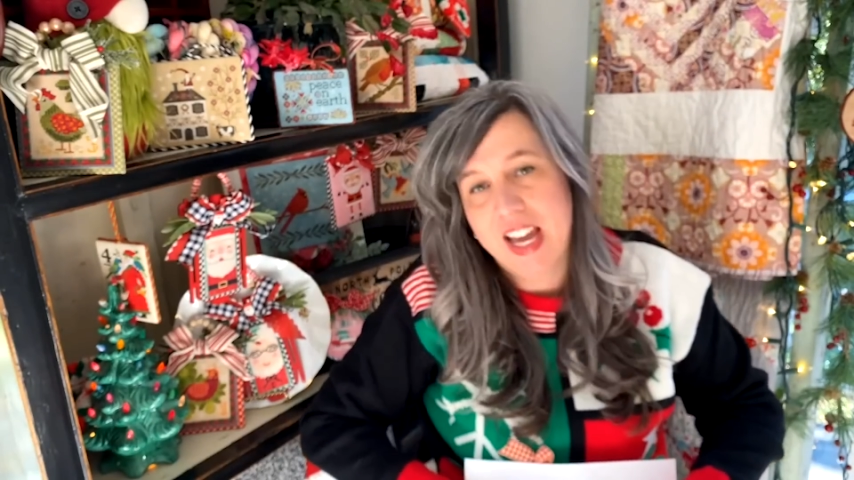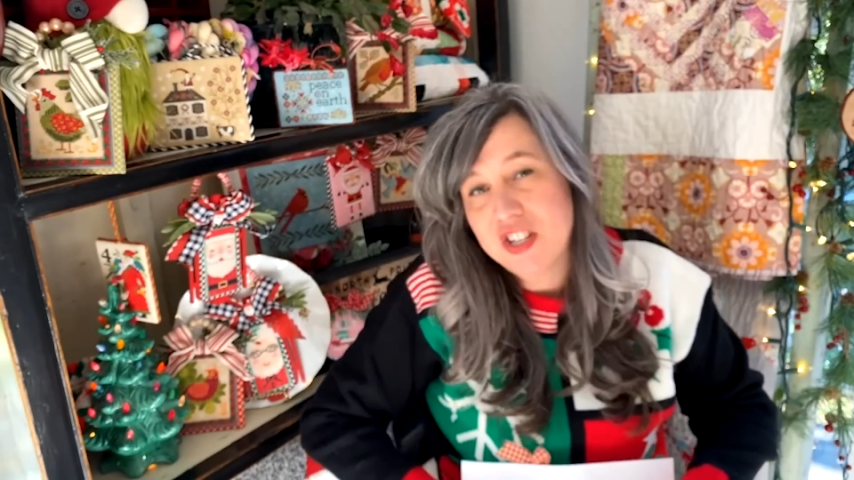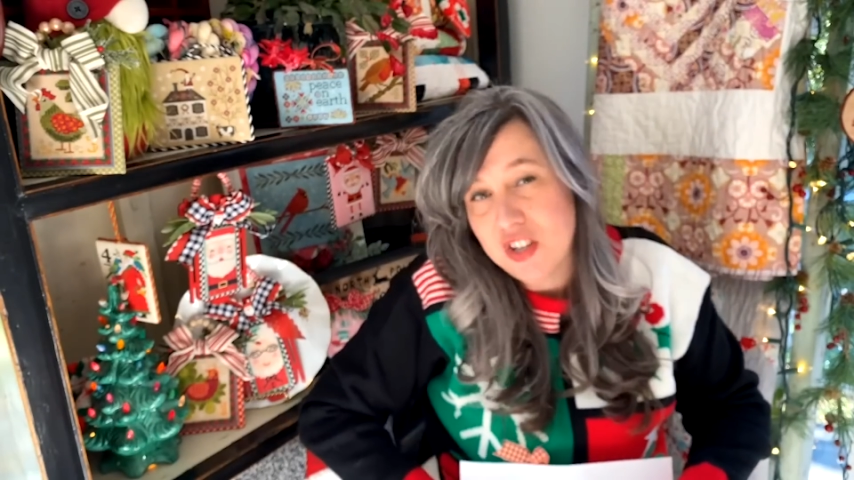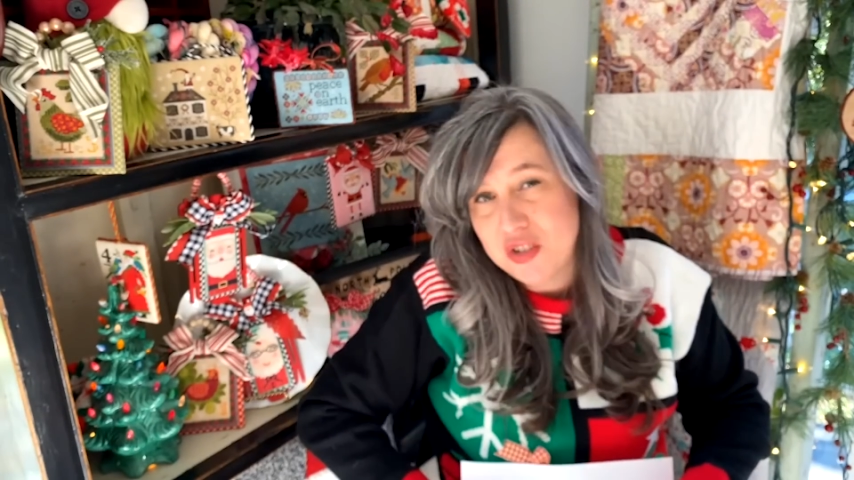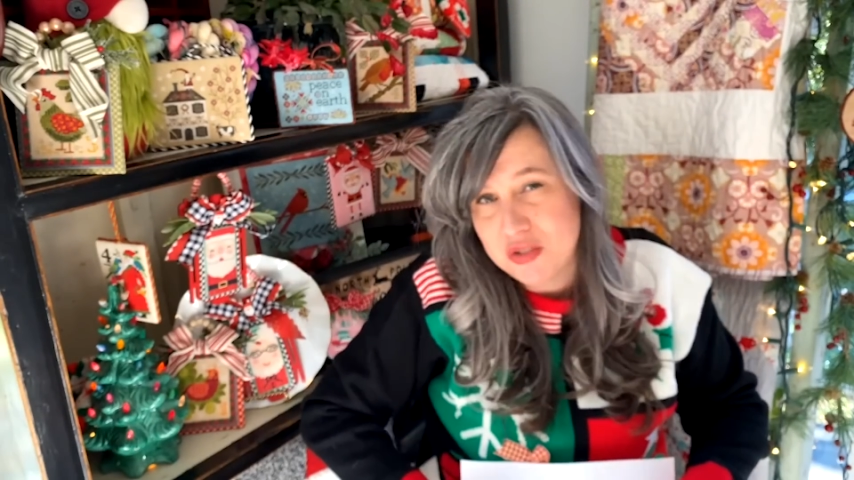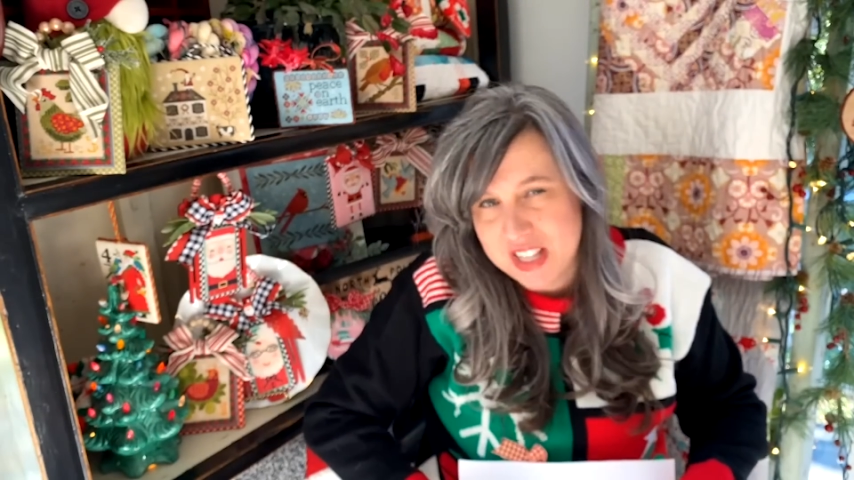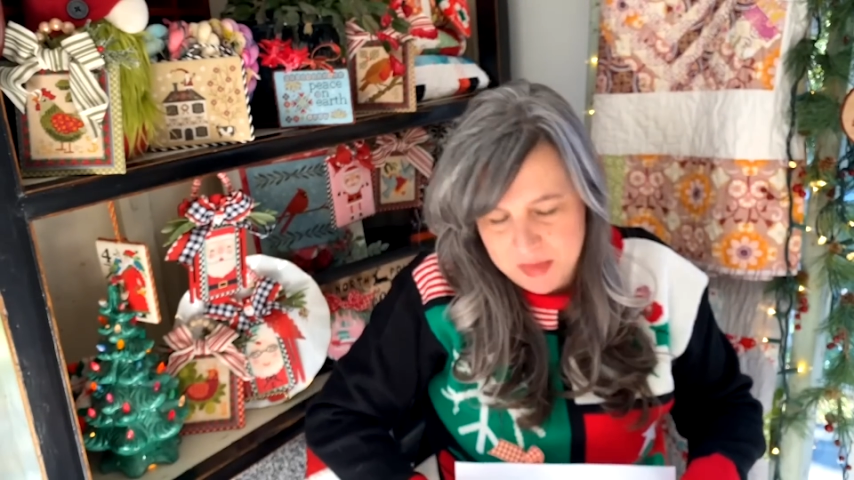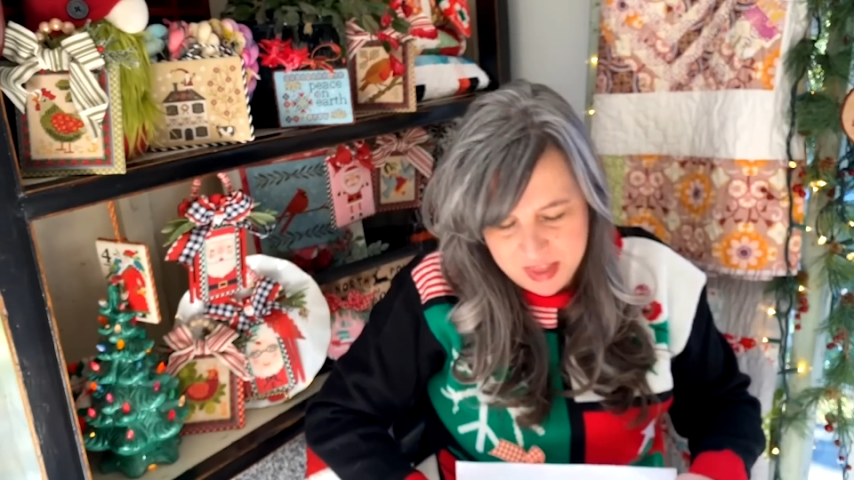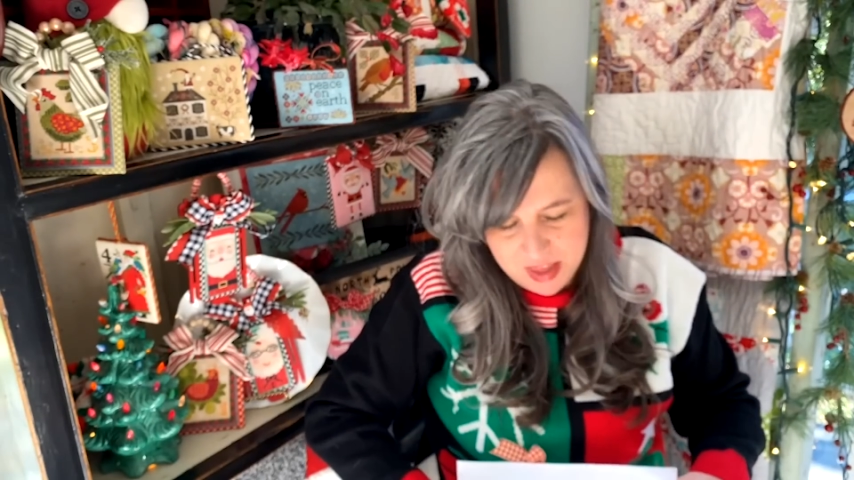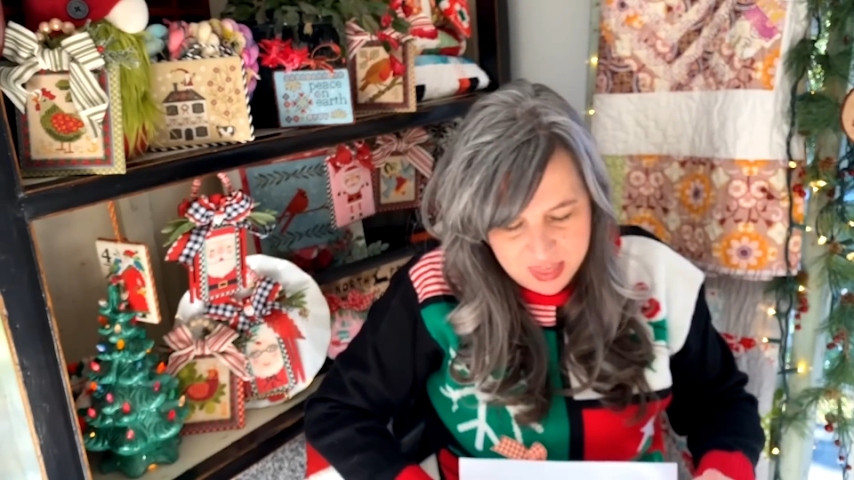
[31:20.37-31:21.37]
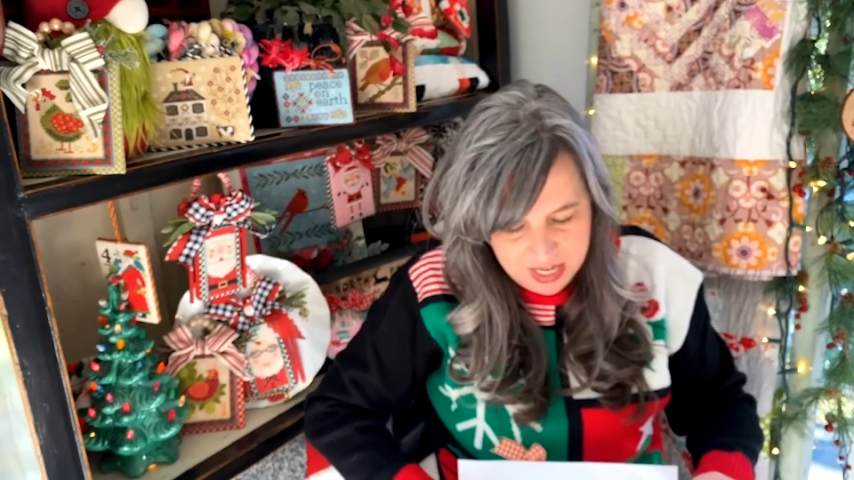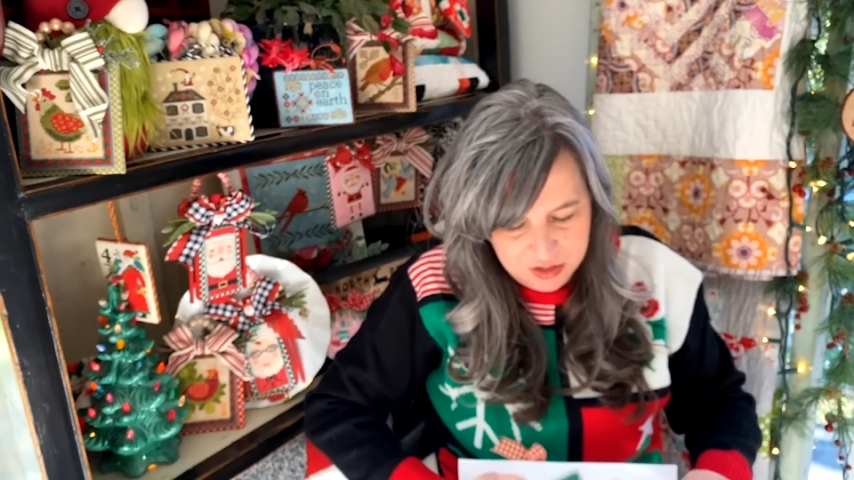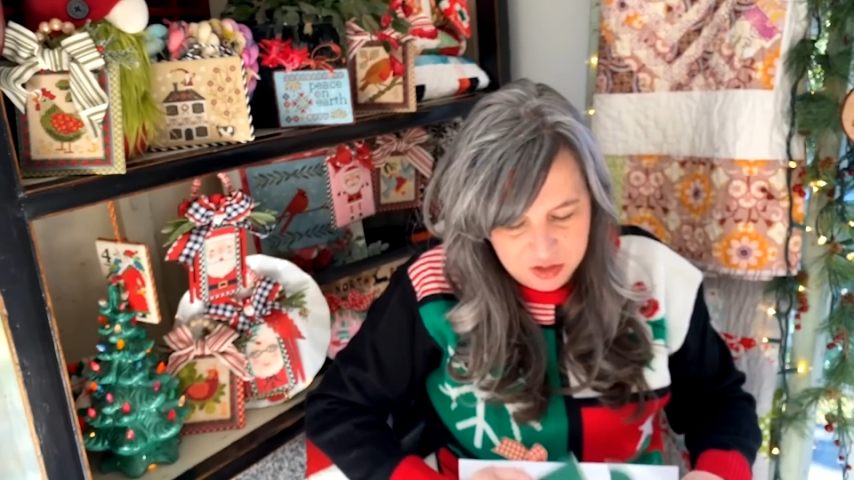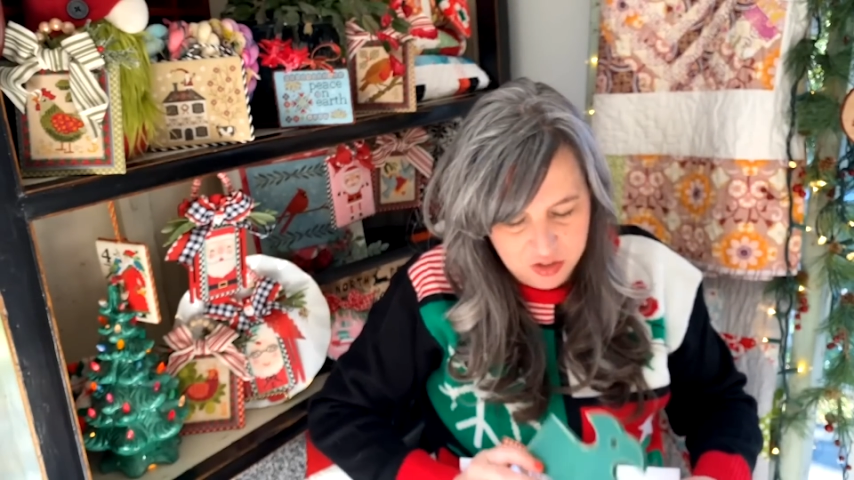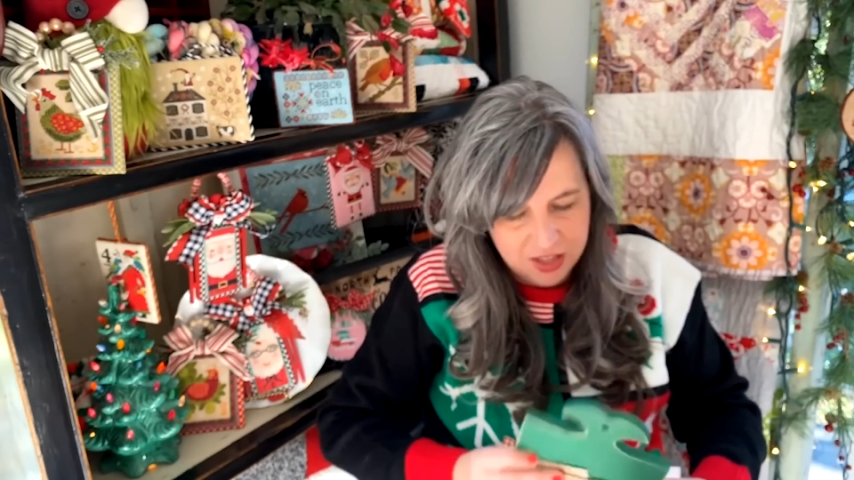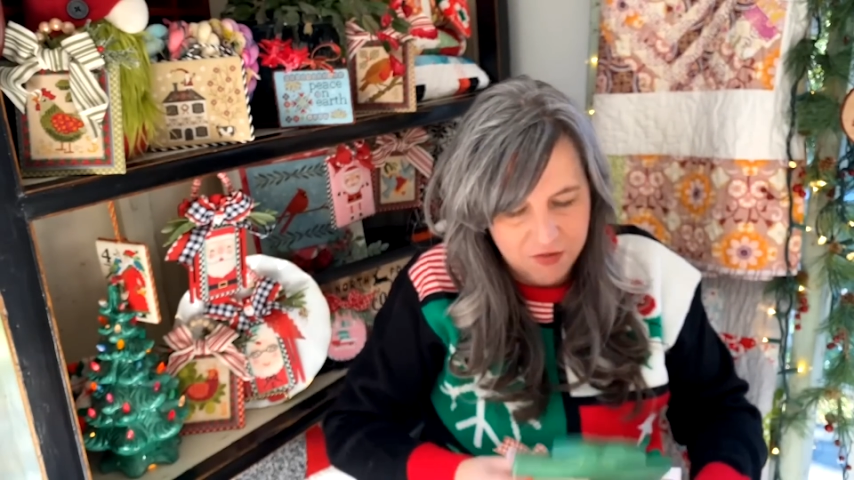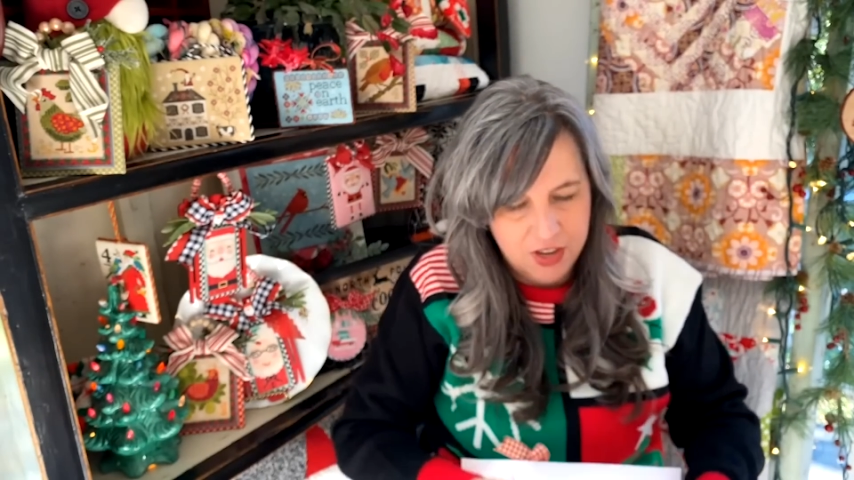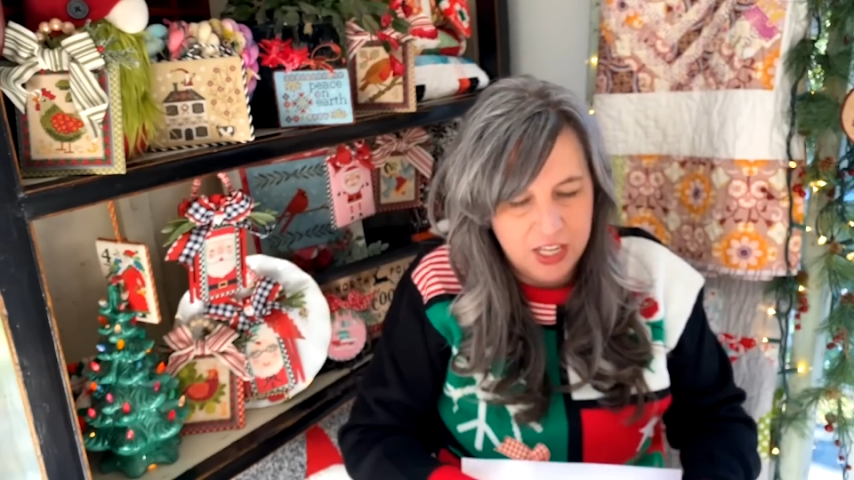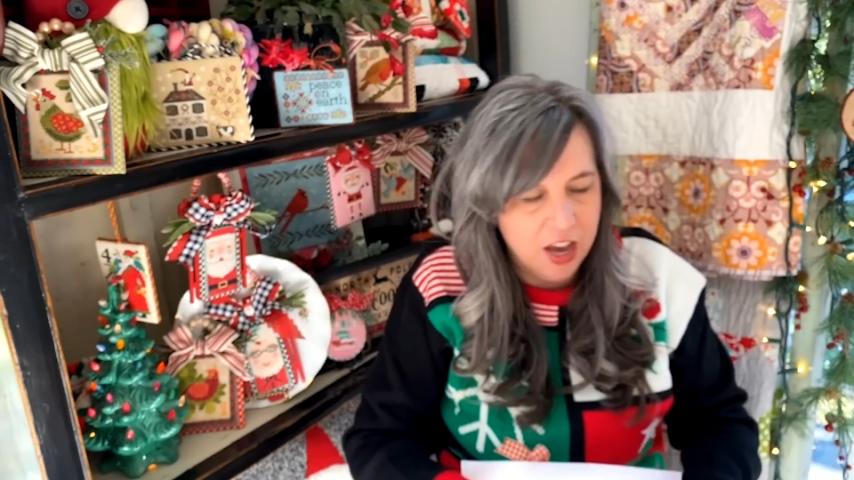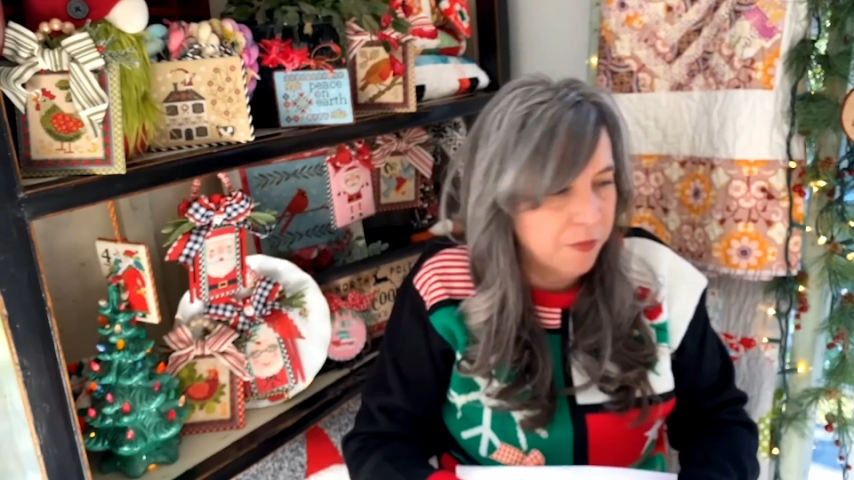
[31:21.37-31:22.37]
Like I showed you some of the things during the
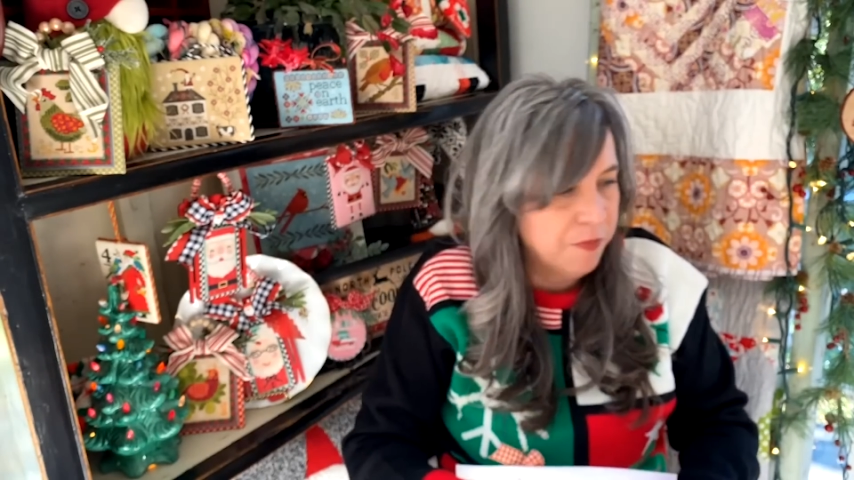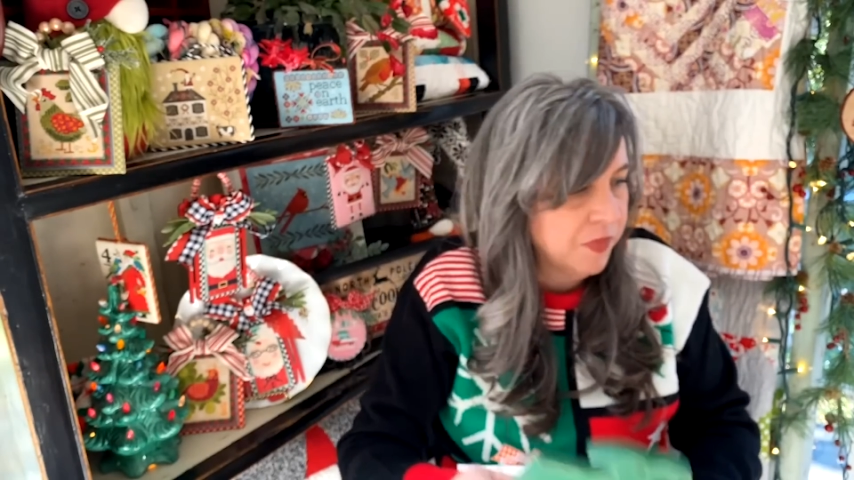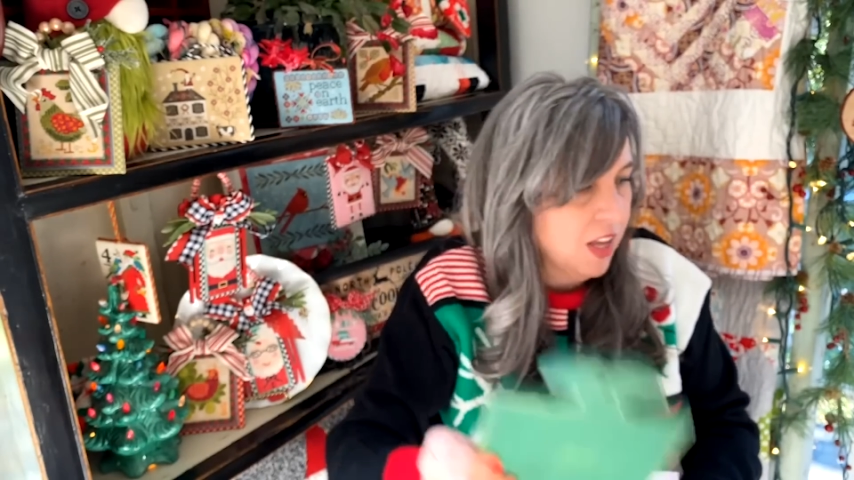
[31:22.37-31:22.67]
video.